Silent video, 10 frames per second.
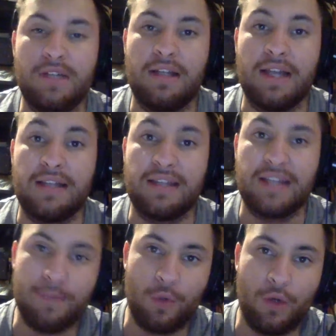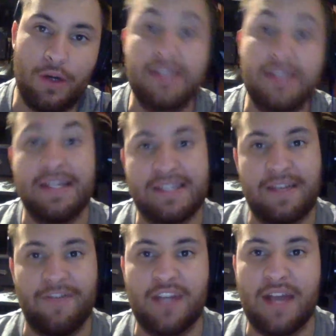like the Game Awards and
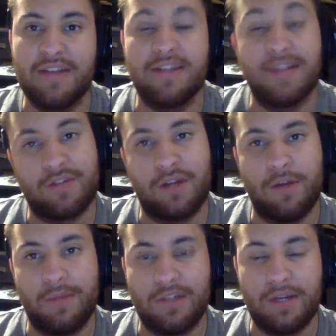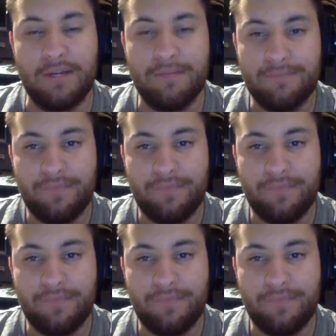stuff like that. So that's what I'll be doing.